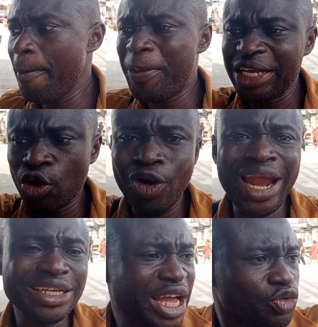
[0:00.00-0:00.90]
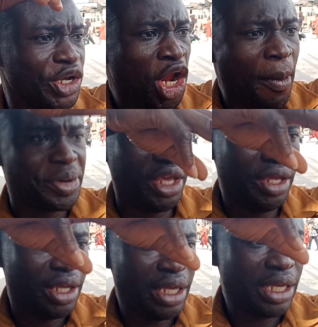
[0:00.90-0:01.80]
A particular state will not
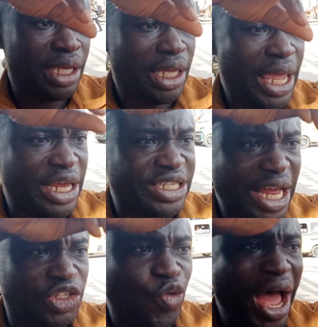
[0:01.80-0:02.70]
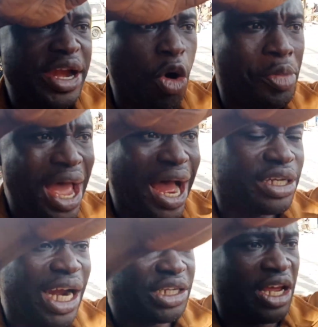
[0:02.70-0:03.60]
be a state where they will be
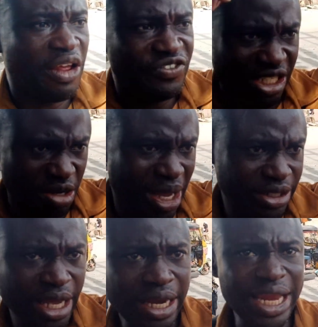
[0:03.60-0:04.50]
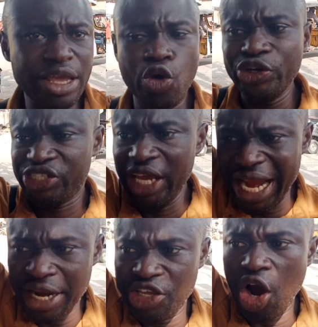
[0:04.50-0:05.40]
attracting investment. Then you will sit
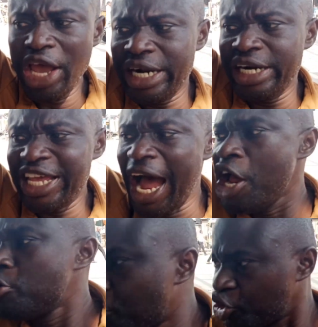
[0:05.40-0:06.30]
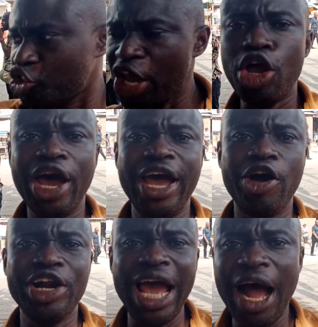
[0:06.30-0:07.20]
down in your area, destroy your
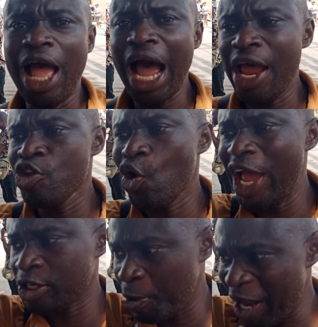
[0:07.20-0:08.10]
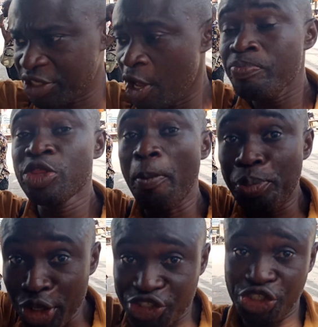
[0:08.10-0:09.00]
area, and you will expect the
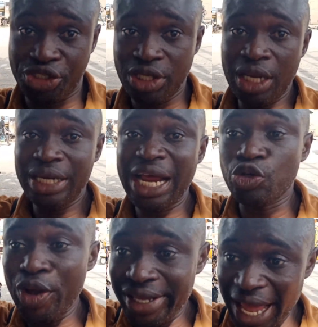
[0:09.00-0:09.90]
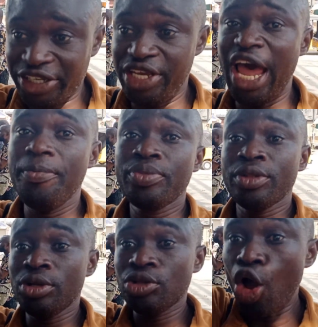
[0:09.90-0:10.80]
proceed that we get here
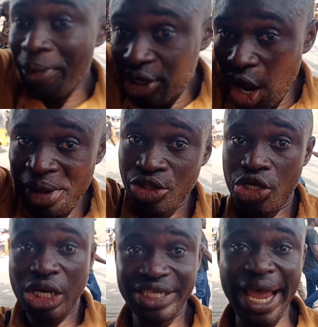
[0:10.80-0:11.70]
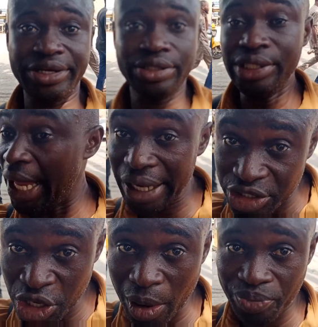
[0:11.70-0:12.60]
to be coming to your side.
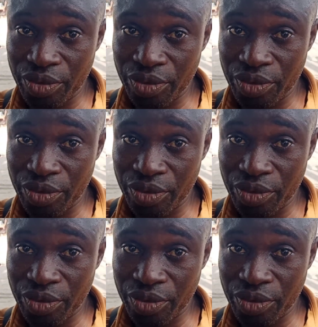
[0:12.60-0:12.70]
It's not.